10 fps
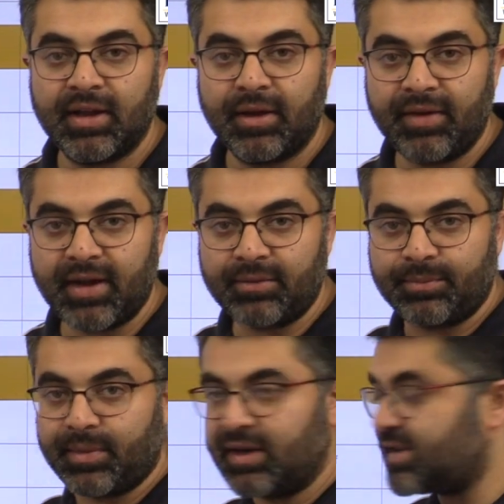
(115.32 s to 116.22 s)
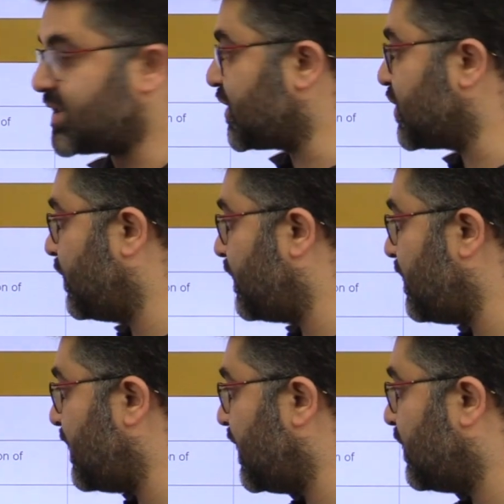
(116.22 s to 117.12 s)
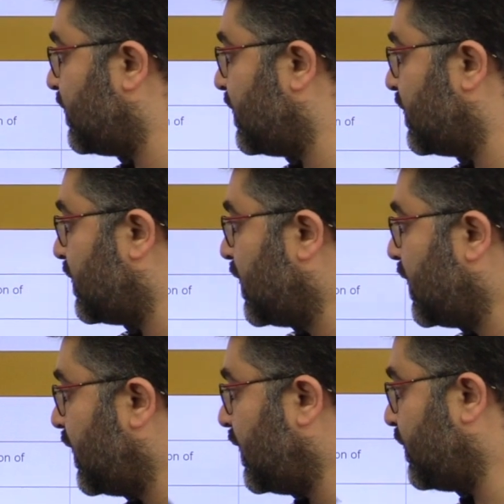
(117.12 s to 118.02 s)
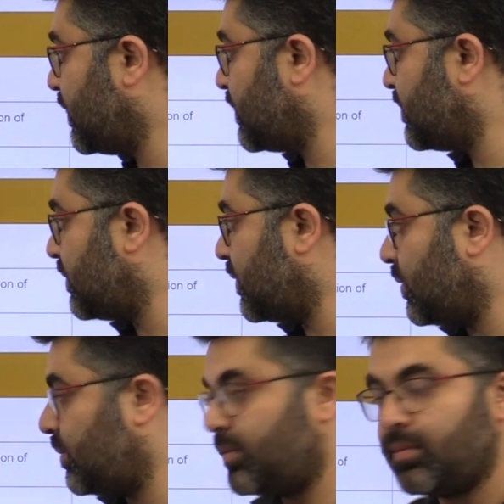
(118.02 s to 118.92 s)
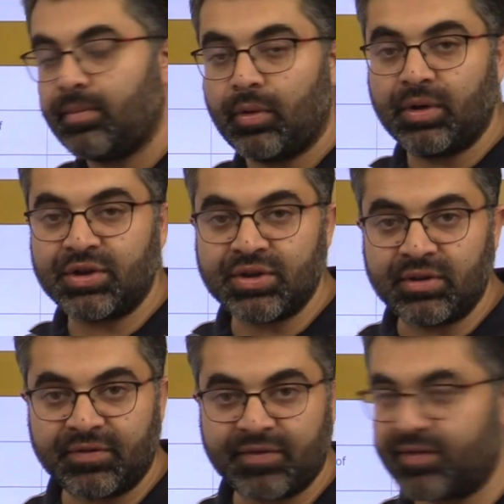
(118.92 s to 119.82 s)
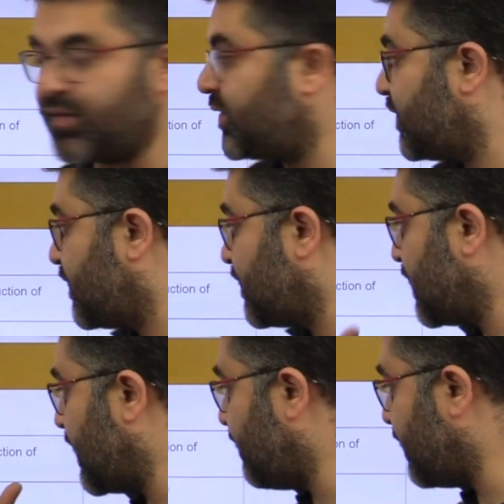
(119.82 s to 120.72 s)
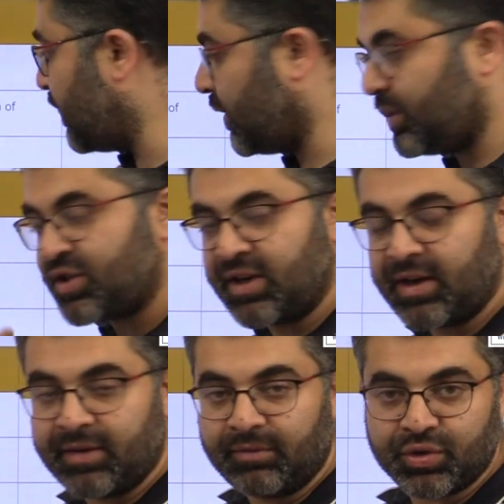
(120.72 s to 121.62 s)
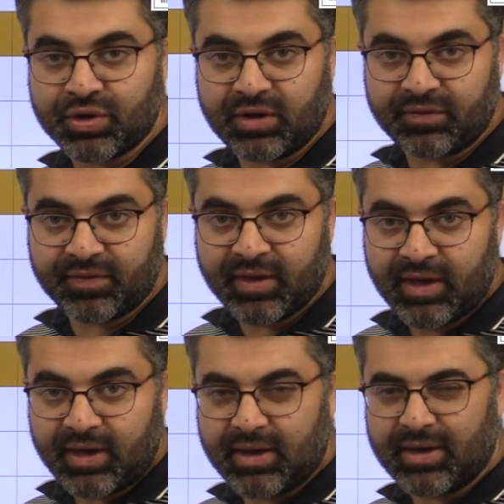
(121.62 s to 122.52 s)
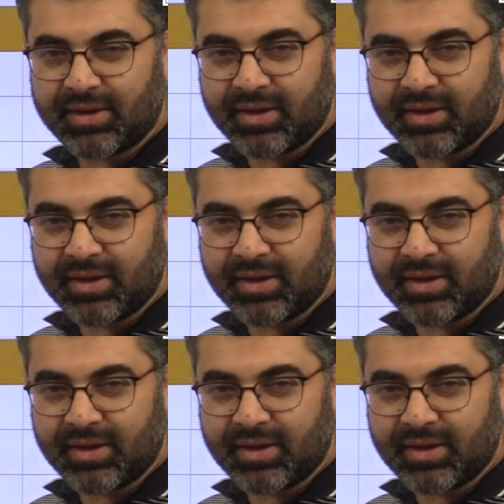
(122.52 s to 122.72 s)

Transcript: where the discussion would be made on you know the origin of uh, origin and evolution of Earth,